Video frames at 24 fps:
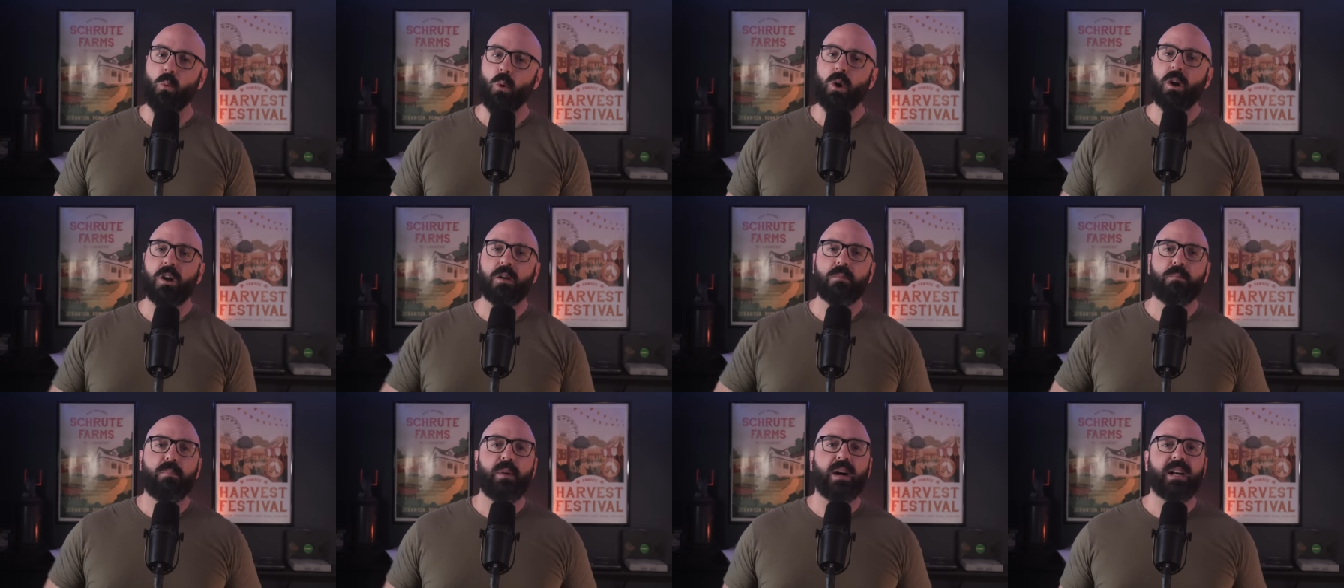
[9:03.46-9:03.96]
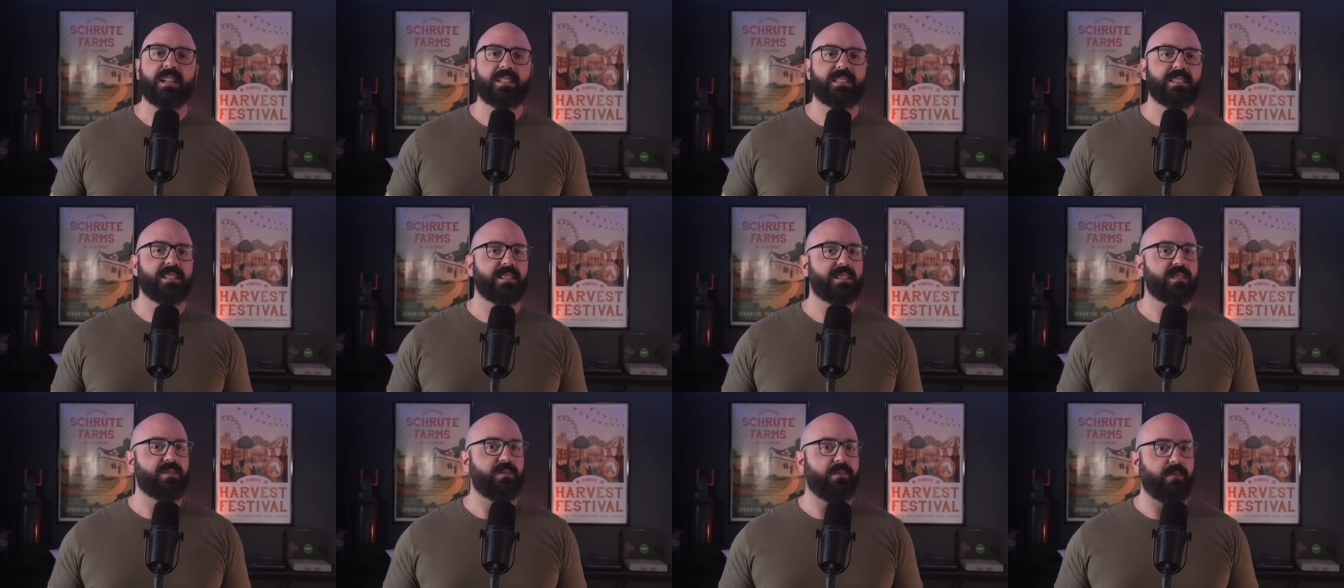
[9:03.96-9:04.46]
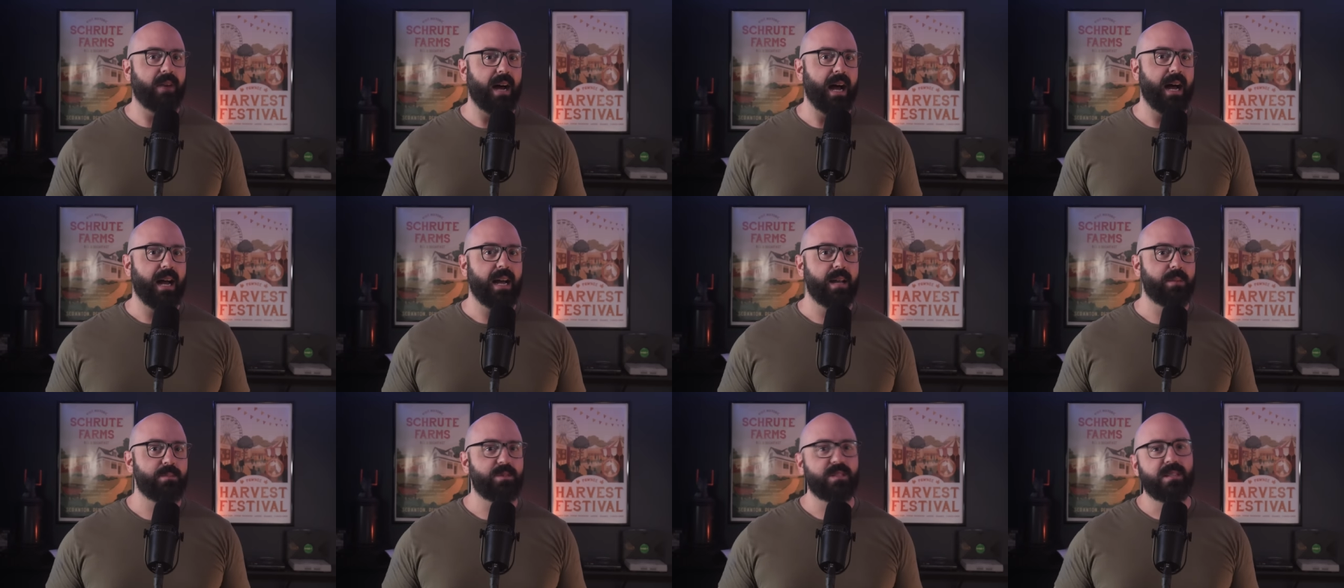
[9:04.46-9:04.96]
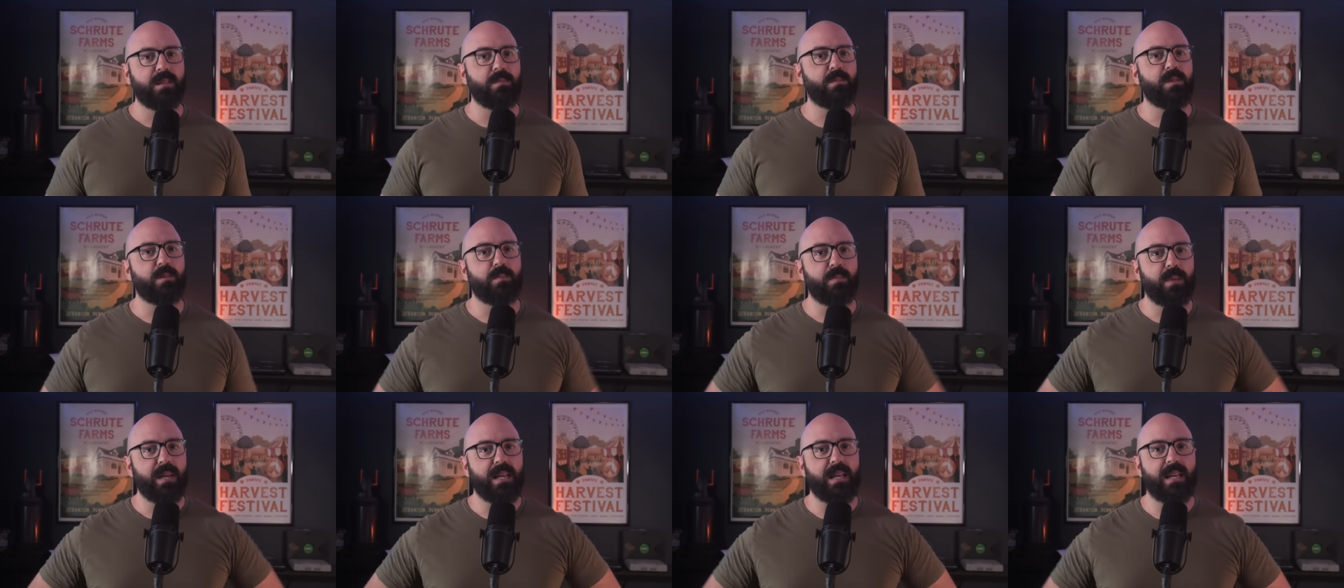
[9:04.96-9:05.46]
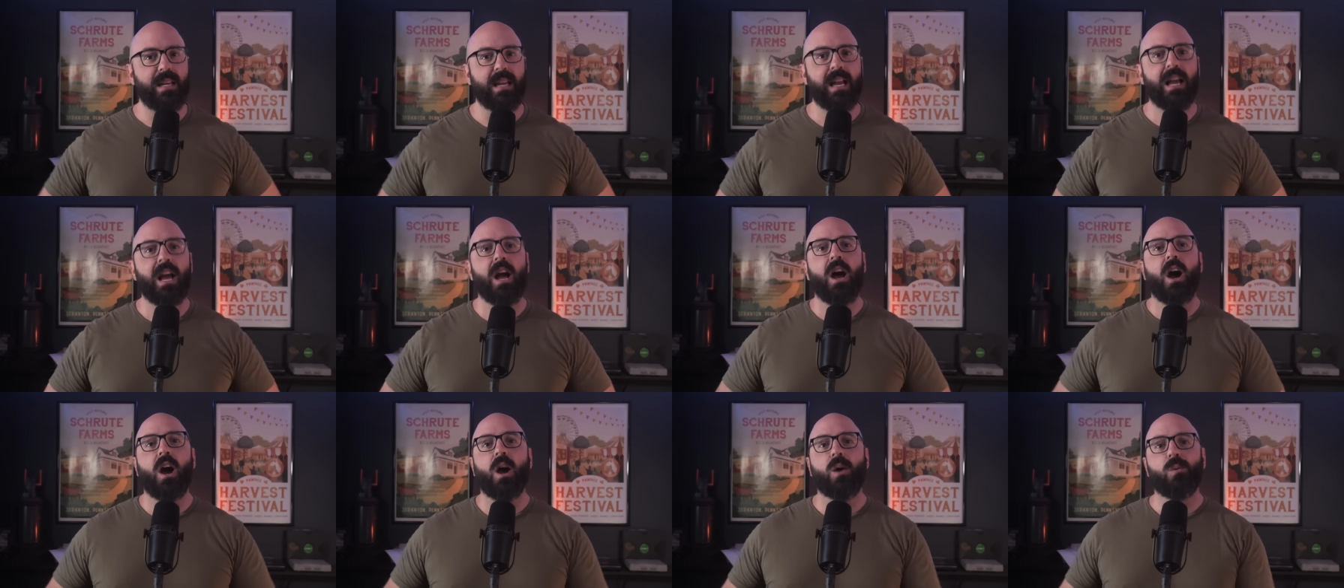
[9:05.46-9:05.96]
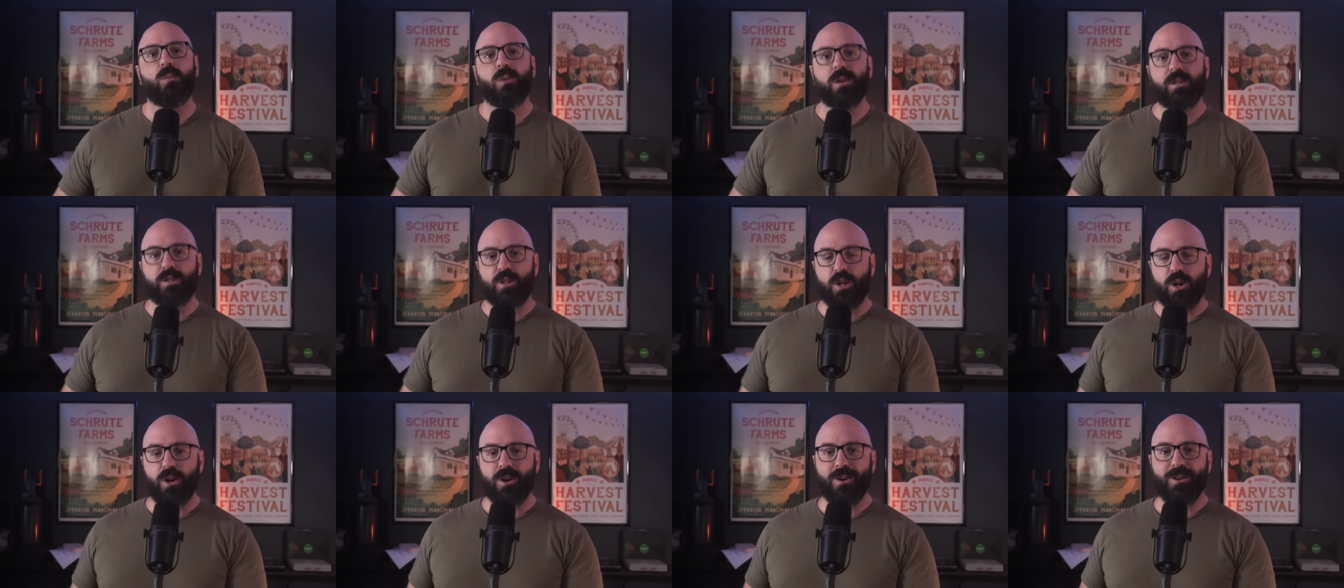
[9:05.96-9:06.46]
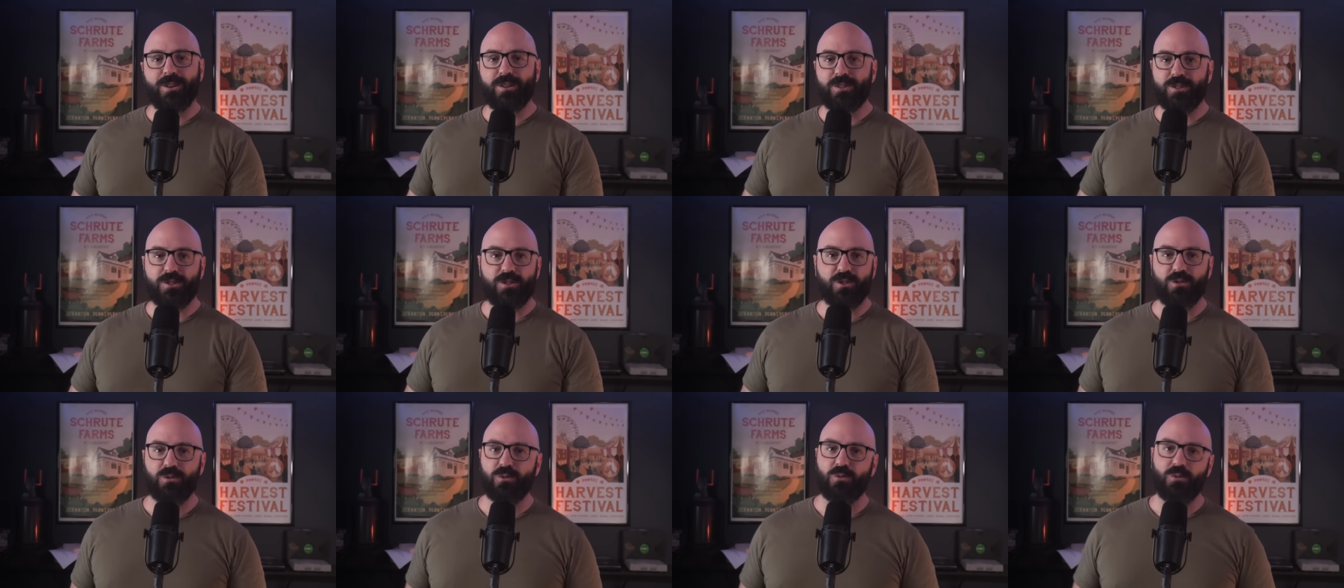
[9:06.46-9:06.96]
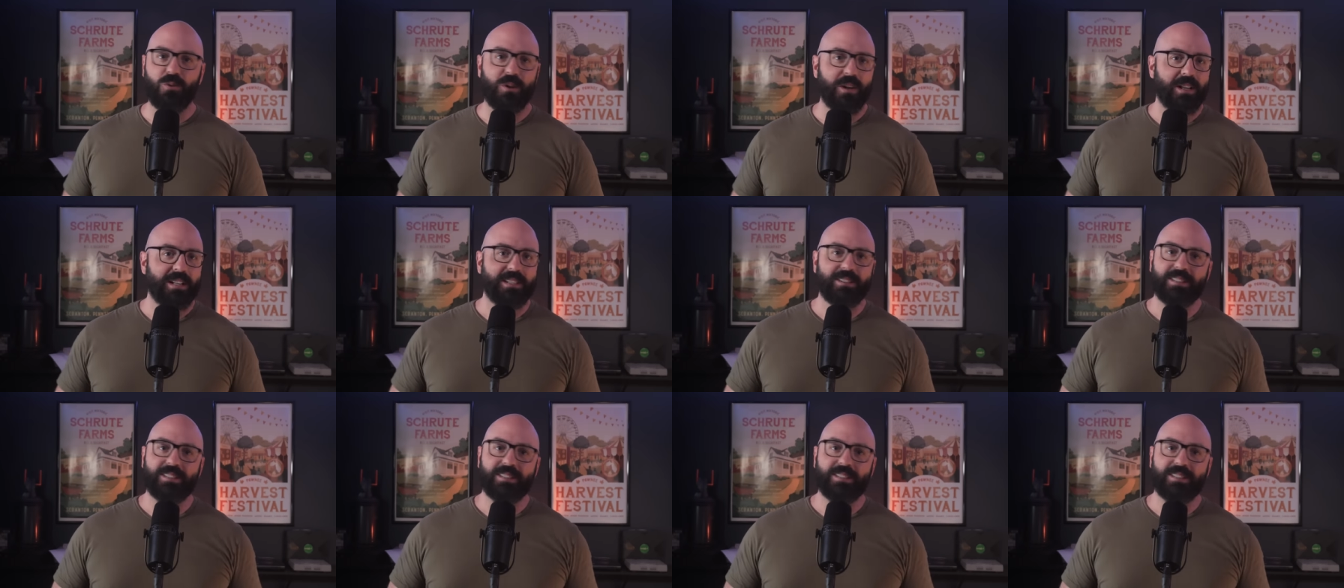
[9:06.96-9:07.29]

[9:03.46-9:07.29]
Work Bus's vibe seemed to be a return to,